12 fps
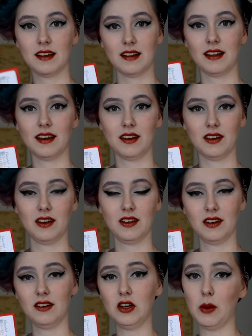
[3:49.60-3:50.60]
like
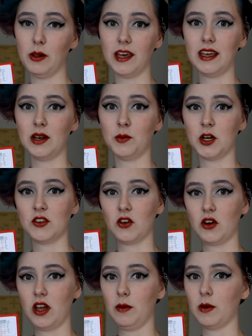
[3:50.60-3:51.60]
double A in my
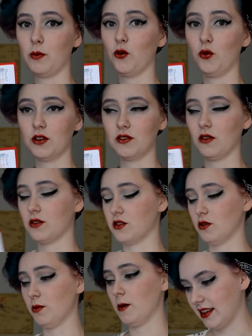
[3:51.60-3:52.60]
surname, I'm always on the
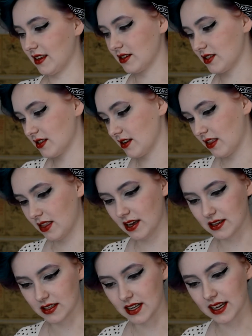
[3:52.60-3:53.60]
top. There's
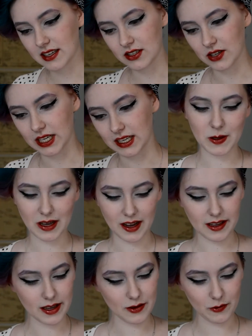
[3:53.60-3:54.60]
things next to it. I
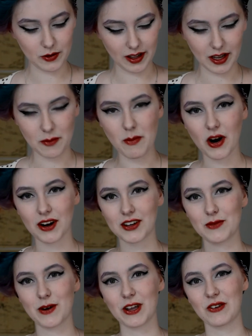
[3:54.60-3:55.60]
even like
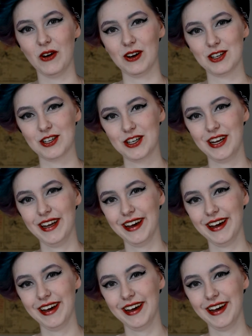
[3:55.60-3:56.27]
marked my crush.